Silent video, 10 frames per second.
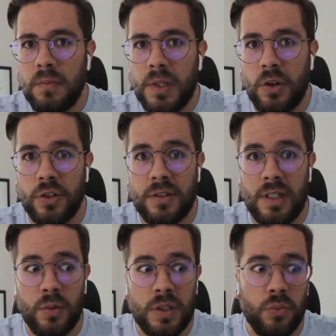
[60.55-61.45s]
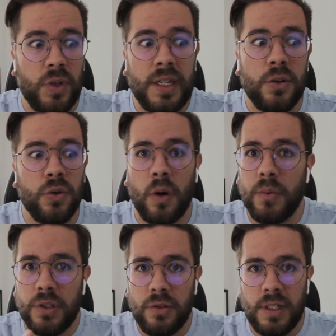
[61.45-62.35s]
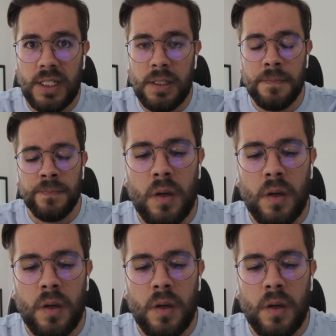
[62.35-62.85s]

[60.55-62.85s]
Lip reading: because it was a really good opportunity.